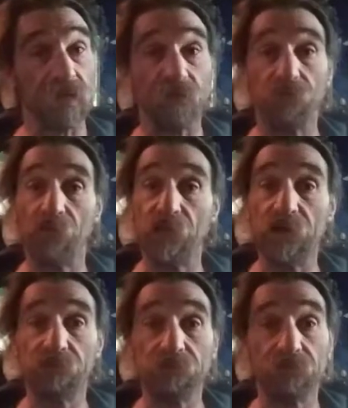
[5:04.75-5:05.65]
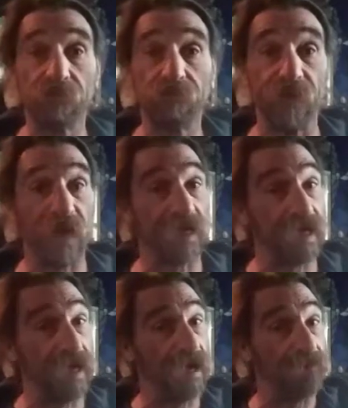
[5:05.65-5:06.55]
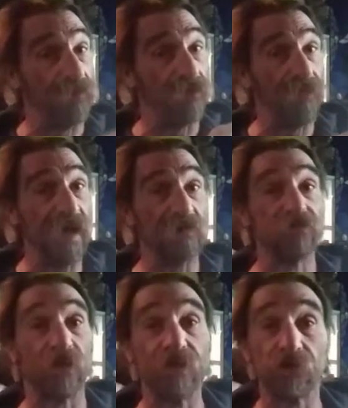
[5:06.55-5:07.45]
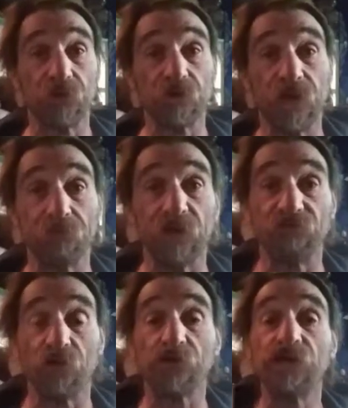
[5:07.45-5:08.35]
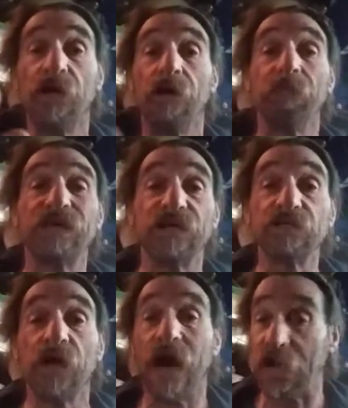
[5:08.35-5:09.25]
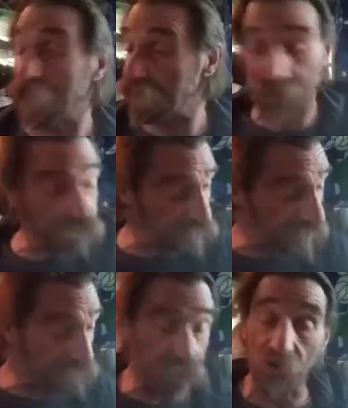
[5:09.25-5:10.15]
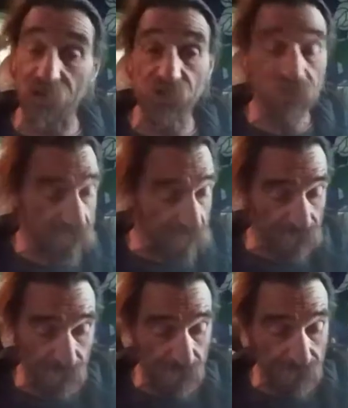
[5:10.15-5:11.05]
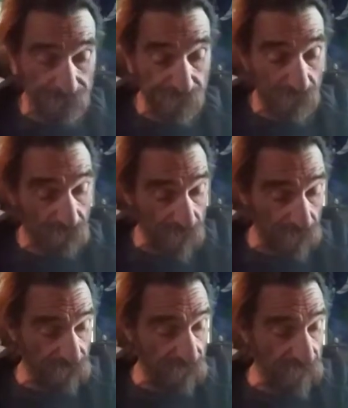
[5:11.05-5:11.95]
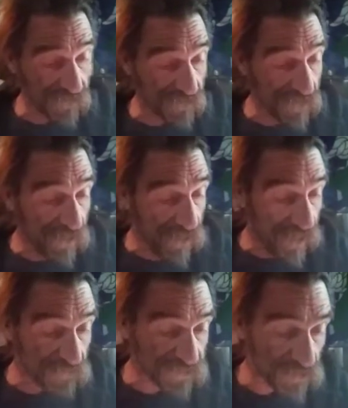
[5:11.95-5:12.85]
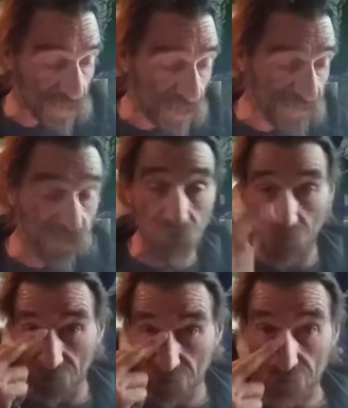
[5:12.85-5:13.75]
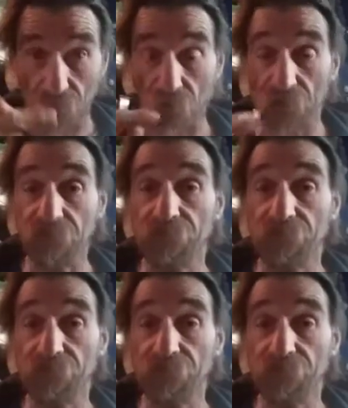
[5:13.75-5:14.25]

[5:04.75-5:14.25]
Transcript: up momentum. Picking up momentum. Join the Twitter campaign, folks, because I just got through right over here. I was on the Twitter this morning,